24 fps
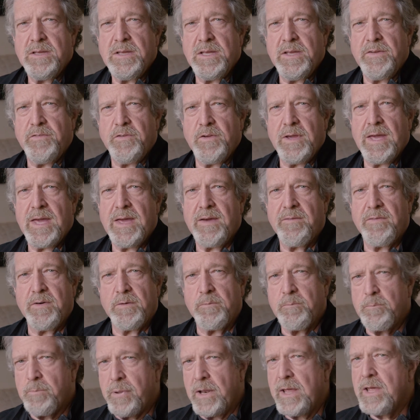If you have a
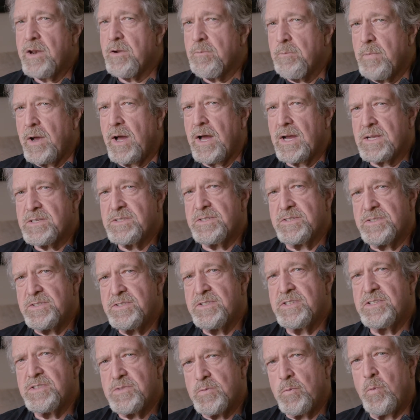planter box that's
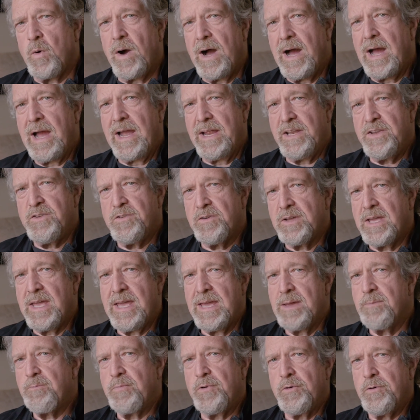this wide, you
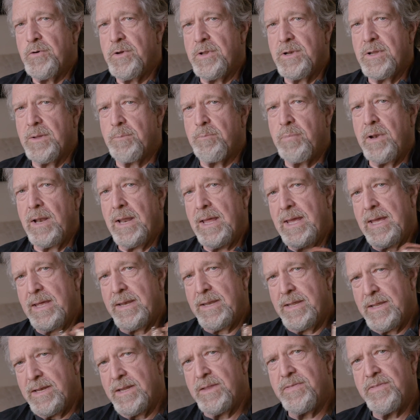can't put a plant
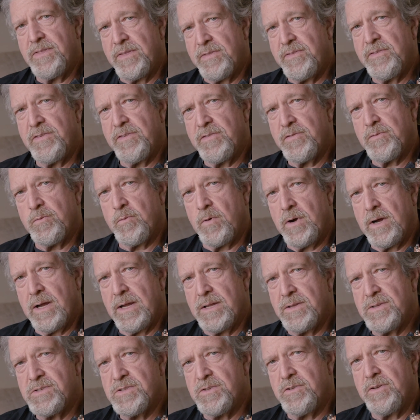in it that's this
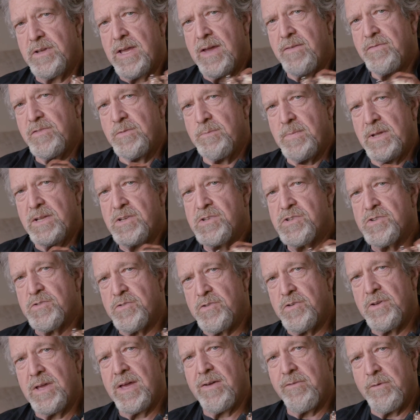wide. So you have to make sure
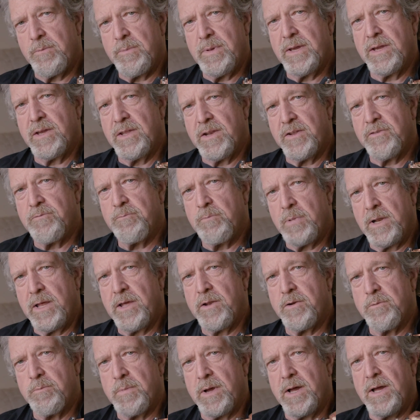you have a big enough
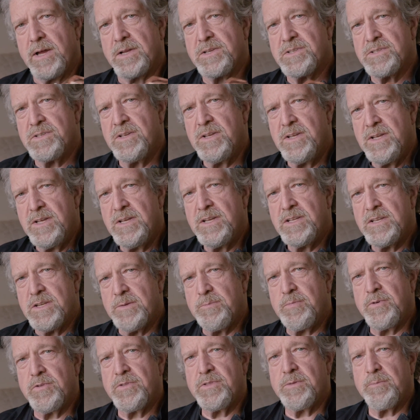planter box to
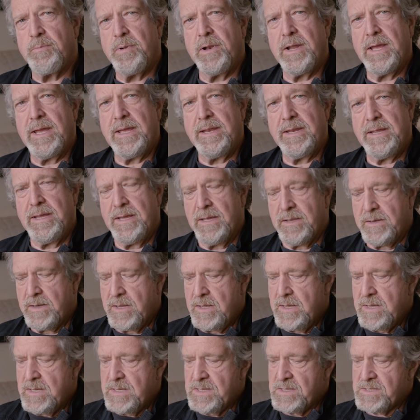put the plant in.
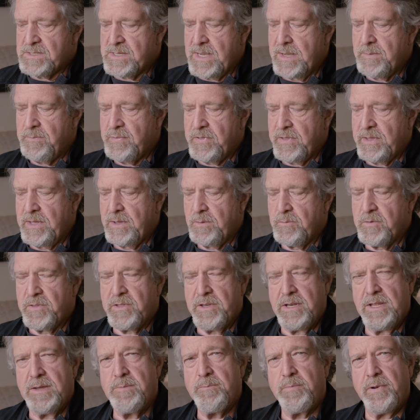Same thing with
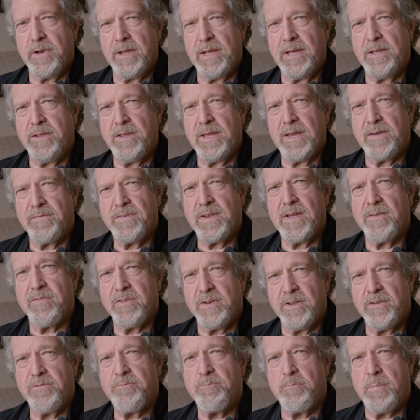an implant. You have to have
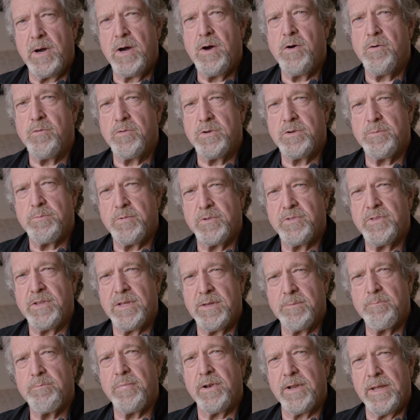enough bone to put the
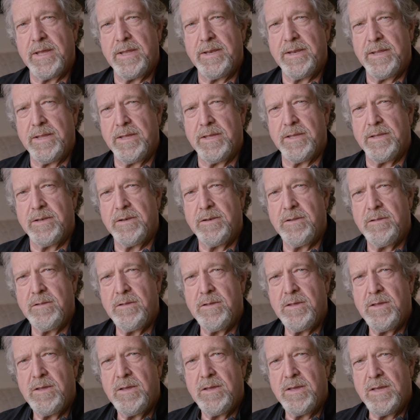implant in,
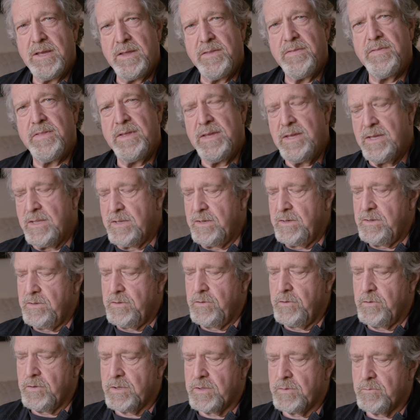and then
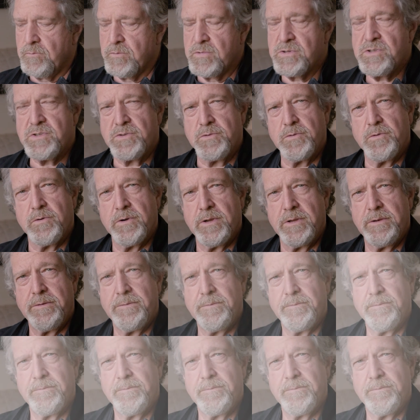you can restore it.